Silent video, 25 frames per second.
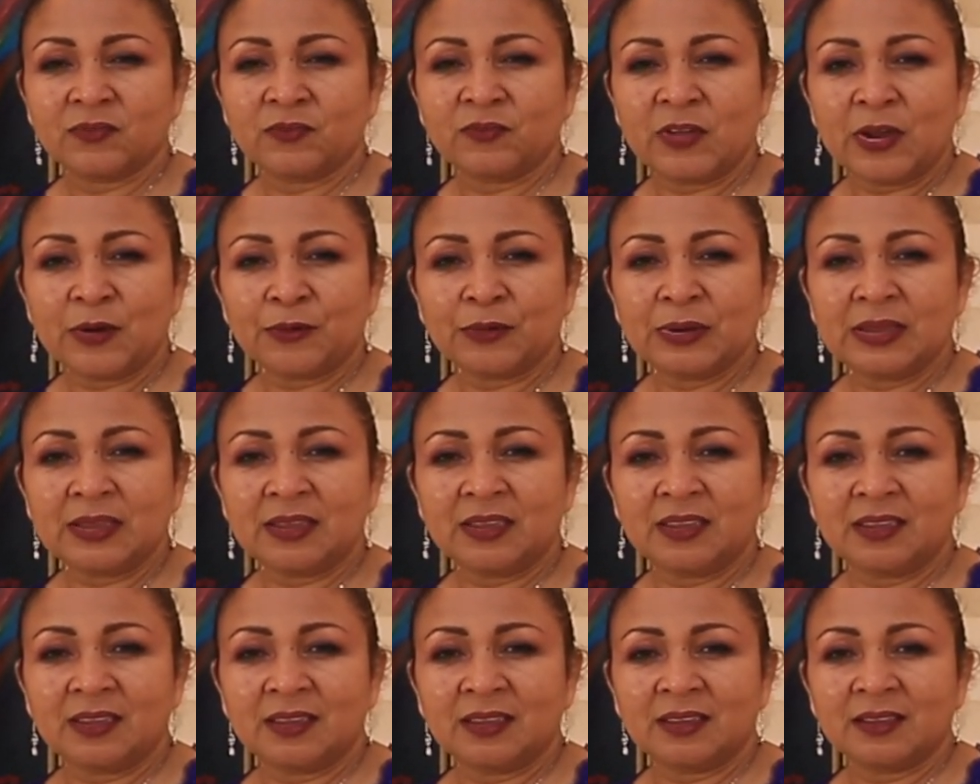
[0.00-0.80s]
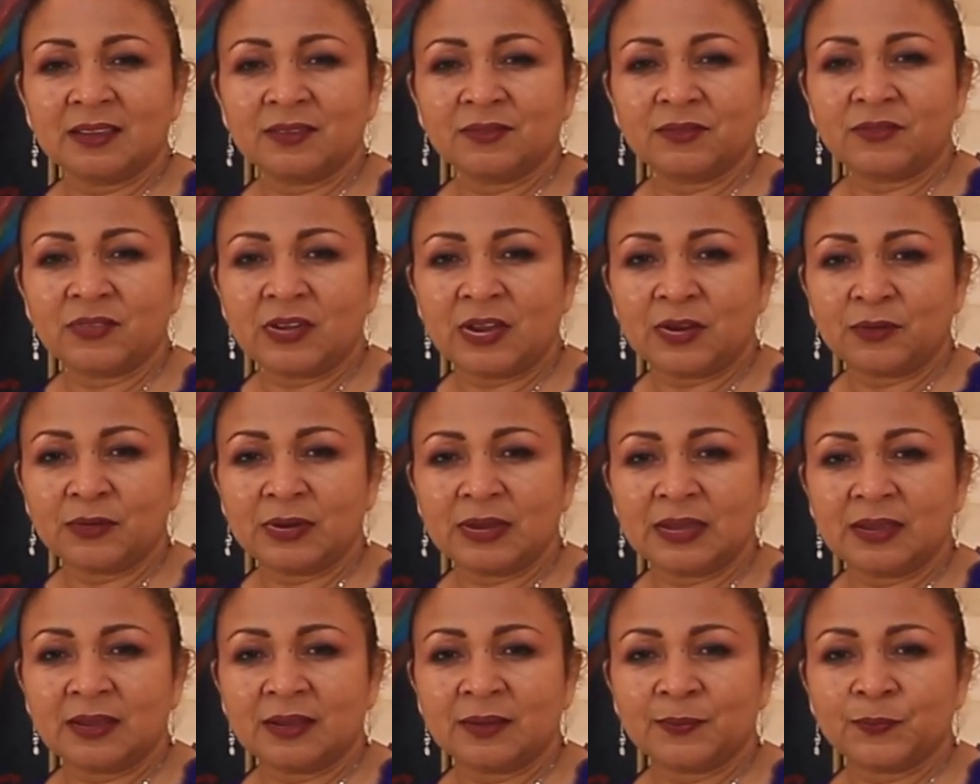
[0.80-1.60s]
very,
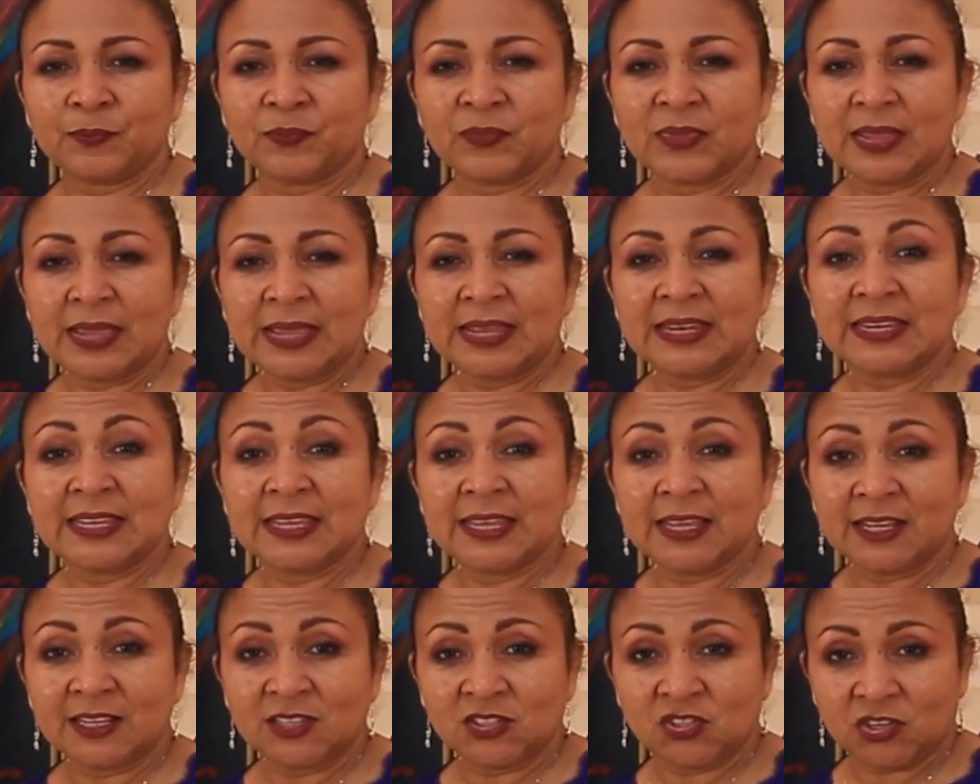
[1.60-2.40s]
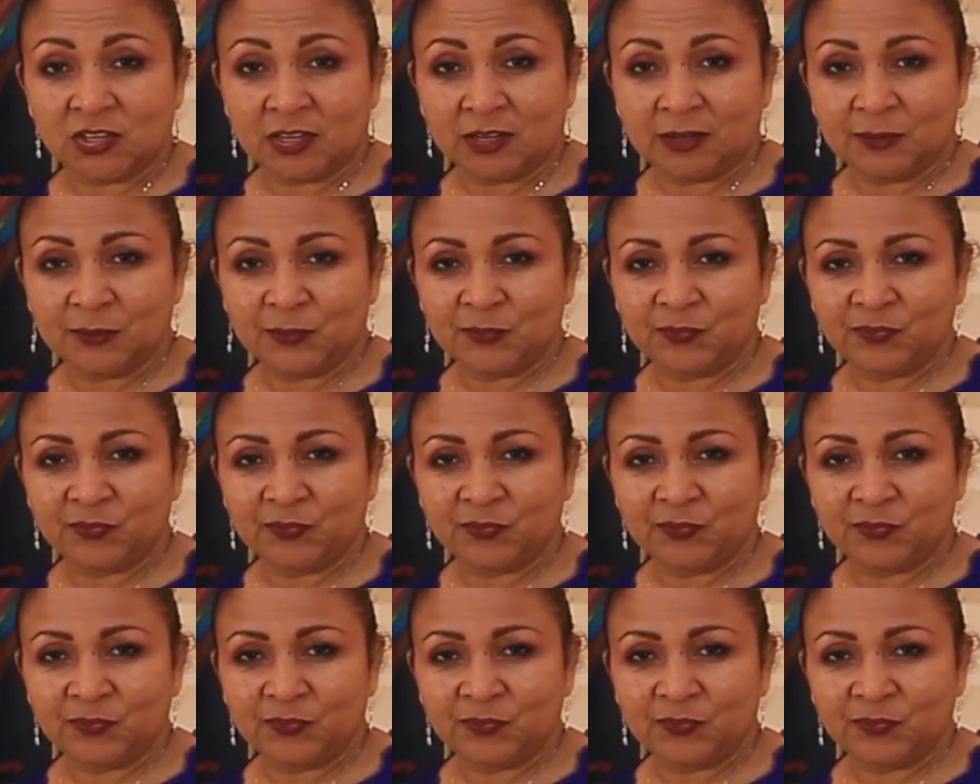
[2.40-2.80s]
very engaging.